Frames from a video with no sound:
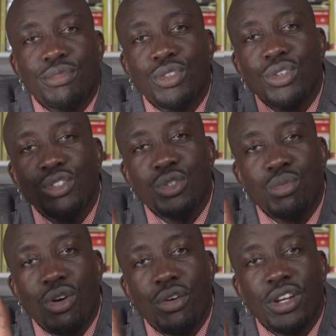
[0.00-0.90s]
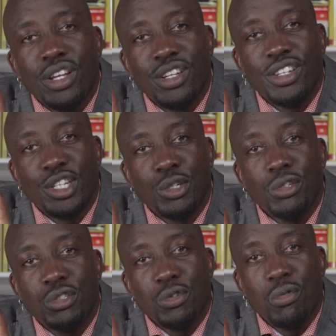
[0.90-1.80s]
don't you worry.
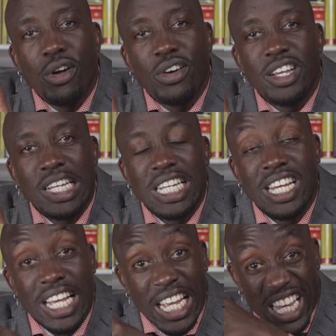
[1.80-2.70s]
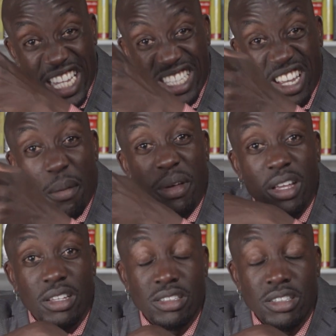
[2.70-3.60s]
Don't you worry. It's coming,
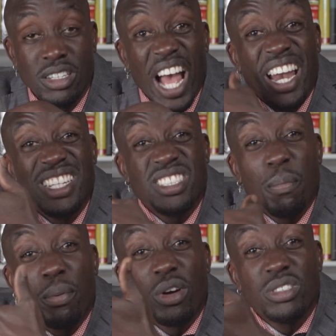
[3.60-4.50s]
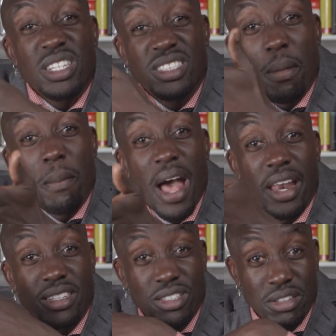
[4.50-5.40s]
and it's the process that
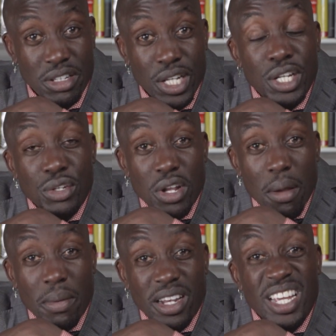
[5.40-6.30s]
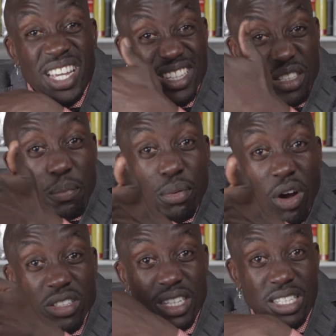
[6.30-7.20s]
matters. You know what I mean? It's the
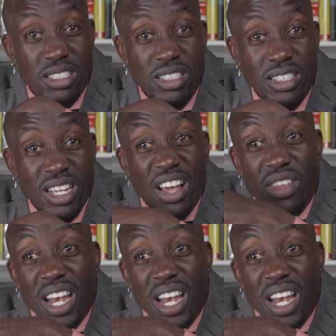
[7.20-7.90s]
process and the